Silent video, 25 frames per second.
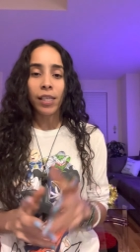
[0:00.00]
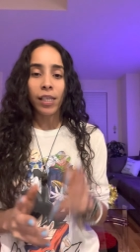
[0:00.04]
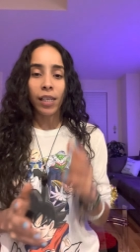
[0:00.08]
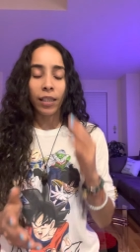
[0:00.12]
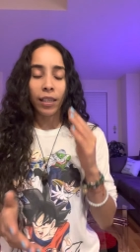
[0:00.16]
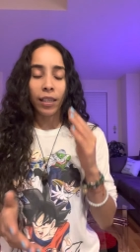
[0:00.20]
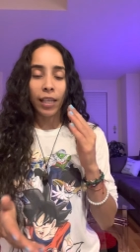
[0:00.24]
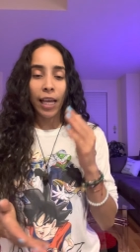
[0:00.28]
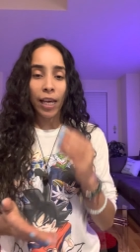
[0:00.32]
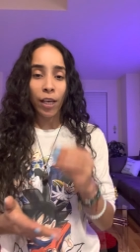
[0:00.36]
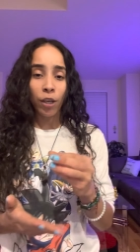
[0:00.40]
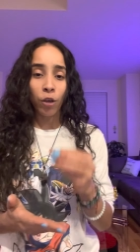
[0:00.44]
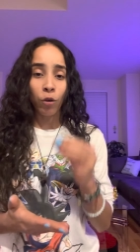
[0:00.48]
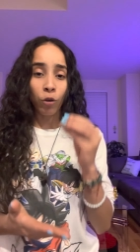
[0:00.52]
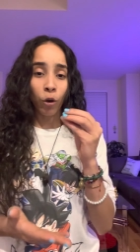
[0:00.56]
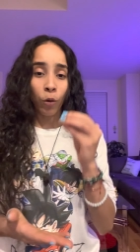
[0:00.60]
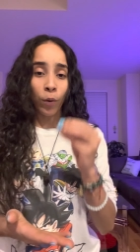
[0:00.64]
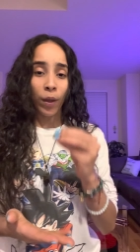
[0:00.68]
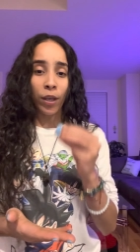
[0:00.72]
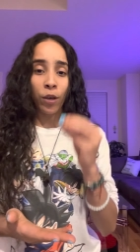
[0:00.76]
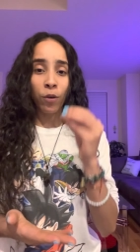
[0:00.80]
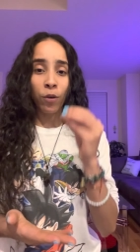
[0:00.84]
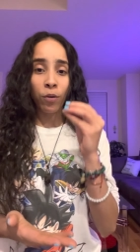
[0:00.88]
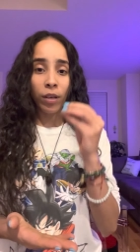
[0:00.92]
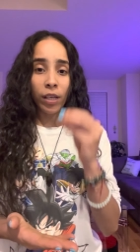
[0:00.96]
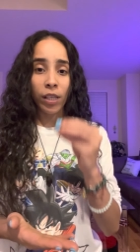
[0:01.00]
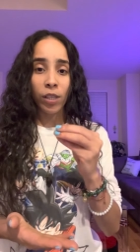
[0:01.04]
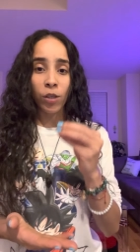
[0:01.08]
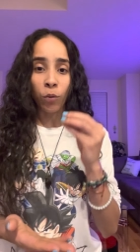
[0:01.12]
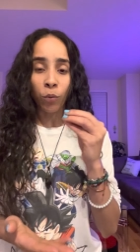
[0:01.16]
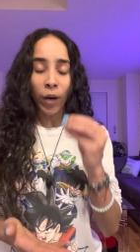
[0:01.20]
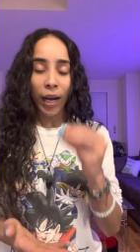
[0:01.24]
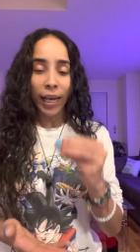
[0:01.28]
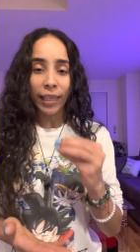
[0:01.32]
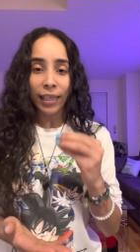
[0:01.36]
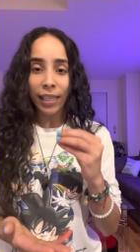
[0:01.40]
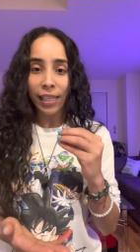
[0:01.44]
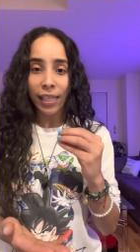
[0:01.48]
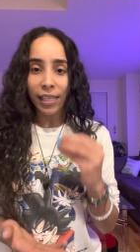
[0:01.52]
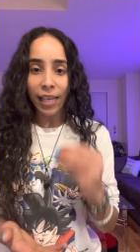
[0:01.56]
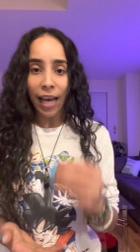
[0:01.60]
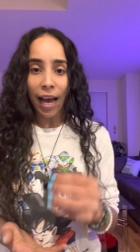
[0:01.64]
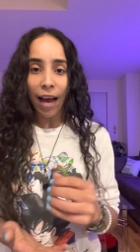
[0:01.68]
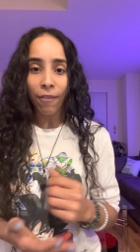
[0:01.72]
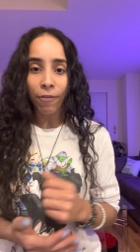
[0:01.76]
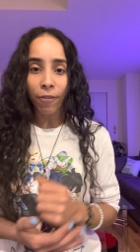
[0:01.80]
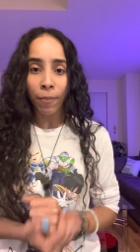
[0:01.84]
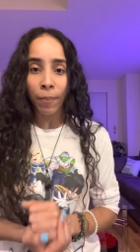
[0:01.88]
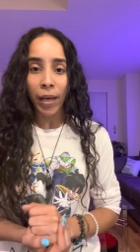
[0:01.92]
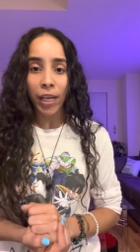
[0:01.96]
to let you know that you need to write these
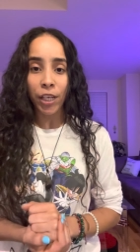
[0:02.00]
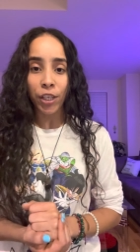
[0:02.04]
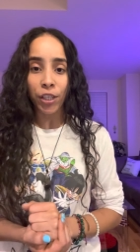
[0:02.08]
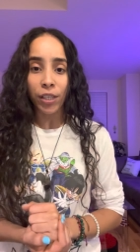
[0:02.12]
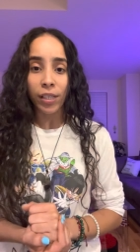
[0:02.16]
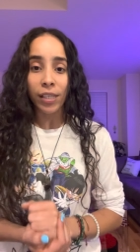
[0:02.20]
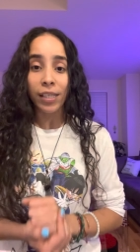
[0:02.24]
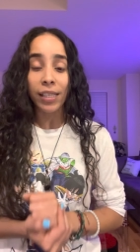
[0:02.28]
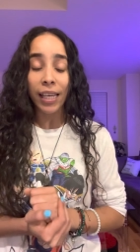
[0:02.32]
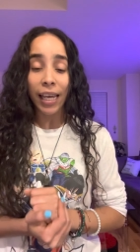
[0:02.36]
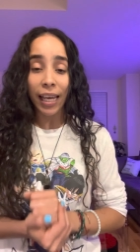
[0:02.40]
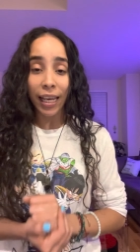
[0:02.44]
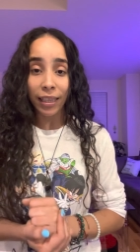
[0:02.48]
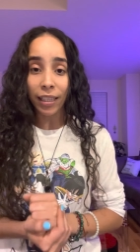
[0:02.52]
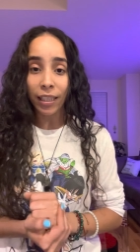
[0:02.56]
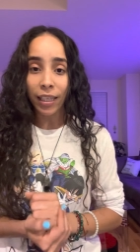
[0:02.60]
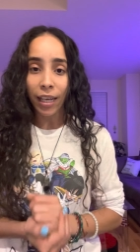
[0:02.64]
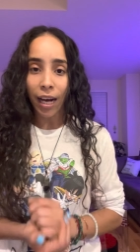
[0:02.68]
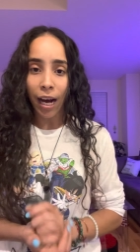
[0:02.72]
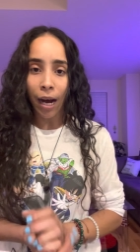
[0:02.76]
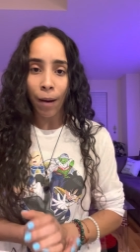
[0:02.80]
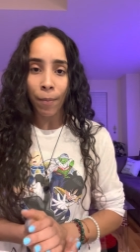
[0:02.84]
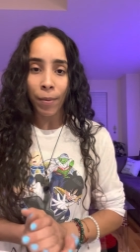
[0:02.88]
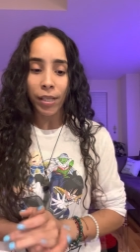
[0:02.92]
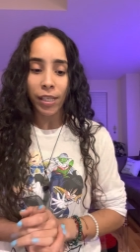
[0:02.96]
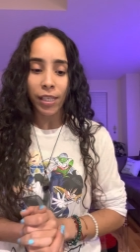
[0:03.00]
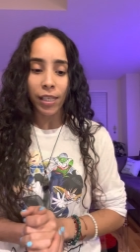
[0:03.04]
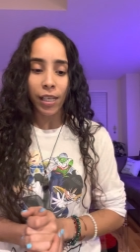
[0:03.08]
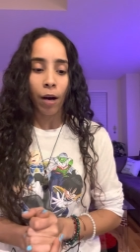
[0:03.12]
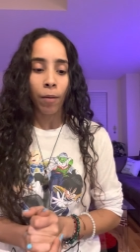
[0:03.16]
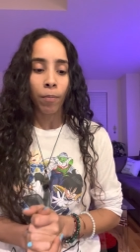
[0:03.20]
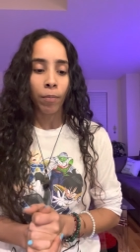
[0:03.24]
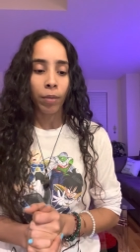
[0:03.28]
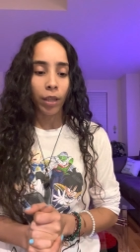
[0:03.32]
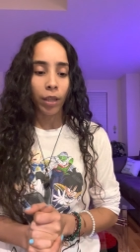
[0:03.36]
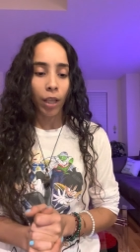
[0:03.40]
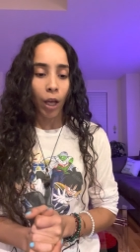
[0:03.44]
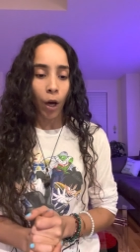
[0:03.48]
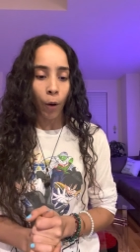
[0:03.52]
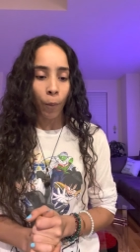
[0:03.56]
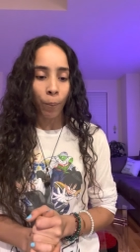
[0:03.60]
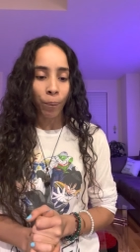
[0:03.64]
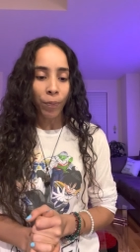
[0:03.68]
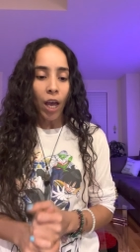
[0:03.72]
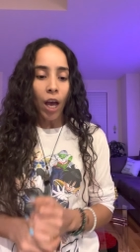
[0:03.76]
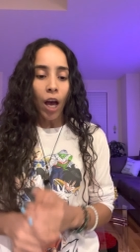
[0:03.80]
affirmations in the comments down below.